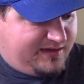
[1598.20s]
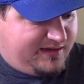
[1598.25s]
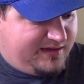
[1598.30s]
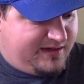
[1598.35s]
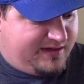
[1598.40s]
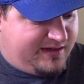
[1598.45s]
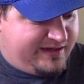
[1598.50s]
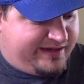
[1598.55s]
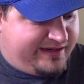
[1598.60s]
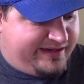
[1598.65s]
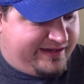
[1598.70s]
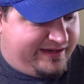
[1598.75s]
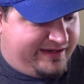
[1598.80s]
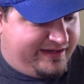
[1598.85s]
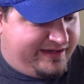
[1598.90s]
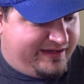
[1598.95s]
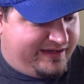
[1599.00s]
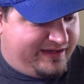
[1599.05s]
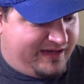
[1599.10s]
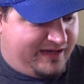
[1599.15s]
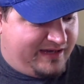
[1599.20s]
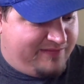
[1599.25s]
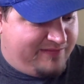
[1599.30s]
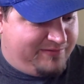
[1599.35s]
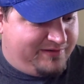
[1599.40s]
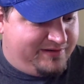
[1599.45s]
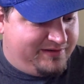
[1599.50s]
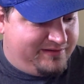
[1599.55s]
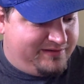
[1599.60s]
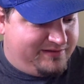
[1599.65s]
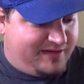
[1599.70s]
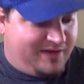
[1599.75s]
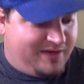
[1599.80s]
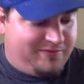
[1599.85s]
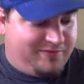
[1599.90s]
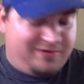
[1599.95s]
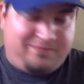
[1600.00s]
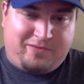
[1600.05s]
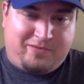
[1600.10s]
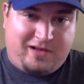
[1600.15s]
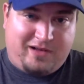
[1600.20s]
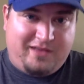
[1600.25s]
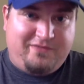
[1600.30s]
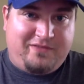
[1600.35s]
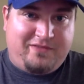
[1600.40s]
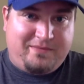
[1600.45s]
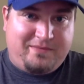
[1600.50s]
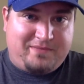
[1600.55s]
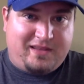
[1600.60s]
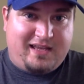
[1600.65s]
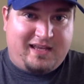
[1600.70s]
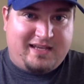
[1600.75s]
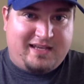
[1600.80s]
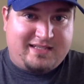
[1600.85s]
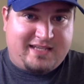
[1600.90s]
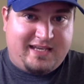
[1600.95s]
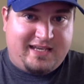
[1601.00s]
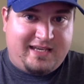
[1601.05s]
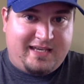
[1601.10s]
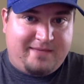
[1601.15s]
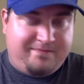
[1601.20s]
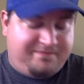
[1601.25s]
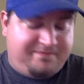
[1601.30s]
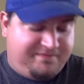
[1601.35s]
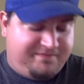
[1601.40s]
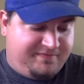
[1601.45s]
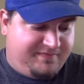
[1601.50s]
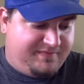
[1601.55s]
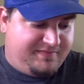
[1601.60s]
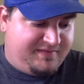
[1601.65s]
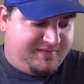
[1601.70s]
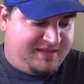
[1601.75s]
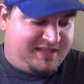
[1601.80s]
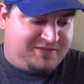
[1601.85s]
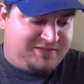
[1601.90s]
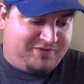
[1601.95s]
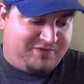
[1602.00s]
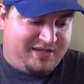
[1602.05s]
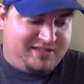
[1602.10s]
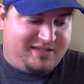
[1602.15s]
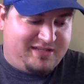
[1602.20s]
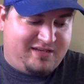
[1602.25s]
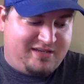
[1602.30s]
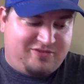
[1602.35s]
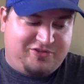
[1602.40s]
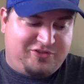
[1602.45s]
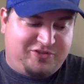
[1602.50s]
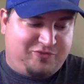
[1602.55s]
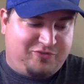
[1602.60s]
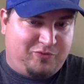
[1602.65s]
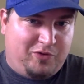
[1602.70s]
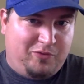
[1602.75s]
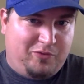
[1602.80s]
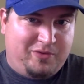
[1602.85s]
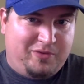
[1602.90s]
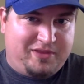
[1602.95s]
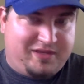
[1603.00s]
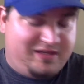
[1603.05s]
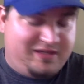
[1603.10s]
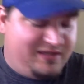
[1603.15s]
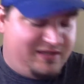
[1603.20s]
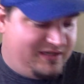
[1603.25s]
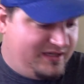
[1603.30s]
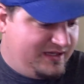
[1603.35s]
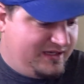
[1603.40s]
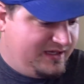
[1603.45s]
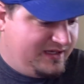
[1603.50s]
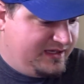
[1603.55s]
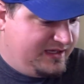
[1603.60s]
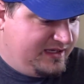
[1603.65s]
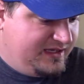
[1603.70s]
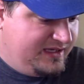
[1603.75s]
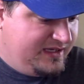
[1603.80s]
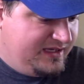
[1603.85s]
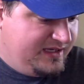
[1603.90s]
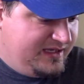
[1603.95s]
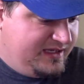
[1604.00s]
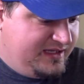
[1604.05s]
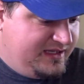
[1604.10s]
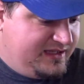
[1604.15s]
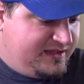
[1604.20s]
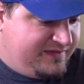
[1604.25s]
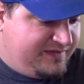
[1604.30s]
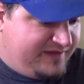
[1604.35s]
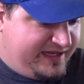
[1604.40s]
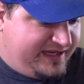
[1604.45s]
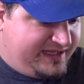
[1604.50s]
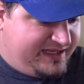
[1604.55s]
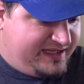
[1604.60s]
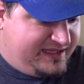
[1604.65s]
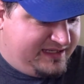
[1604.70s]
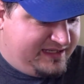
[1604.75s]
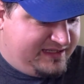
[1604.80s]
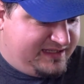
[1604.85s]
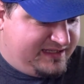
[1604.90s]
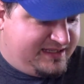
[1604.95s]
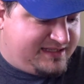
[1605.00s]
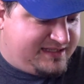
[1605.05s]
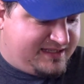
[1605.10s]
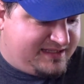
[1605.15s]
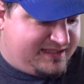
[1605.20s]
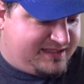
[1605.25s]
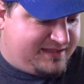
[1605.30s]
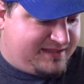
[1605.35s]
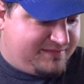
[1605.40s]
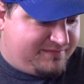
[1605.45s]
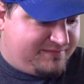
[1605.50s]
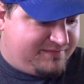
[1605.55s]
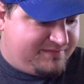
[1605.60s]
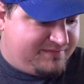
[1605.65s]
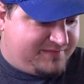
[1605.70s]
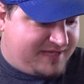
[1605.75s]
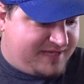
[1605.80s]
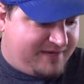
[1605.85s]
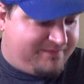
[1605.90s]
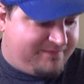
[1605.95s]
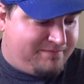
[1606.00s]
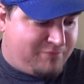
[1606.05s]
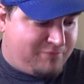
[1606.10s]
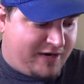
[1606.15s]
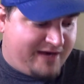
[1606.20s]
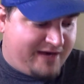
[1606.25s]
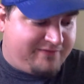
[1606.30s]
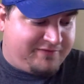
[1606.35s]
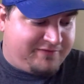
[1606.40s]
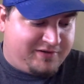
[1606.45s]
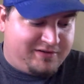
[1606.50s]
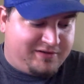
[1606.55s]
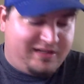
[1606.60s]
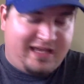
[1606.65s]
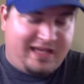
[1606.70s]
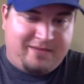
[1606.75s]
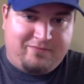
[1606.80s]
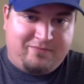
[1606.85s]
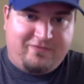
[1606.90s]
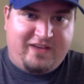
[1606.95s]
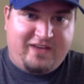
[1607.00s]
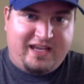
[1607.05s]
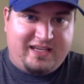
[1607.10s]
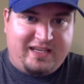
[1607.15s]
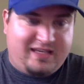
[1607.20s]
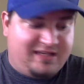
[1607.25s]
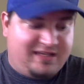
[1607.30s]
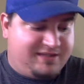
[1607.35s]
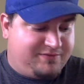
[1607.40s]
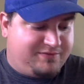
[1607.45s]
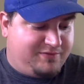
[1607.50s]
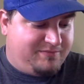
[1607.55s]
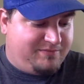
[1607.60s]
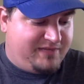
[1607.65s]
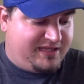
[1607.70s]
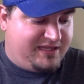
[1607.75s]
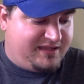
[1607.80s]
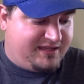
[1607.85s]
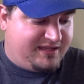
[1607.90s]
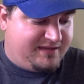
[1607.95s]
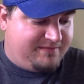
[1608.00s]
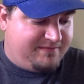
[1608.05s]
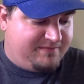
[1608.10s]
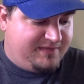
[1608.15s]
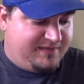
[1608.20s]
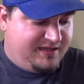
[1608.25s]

I would have probably flipped the last game. And that's why I said I would just roll with it. The Viking, he says the Sam Bradford-led Vikings would beat them.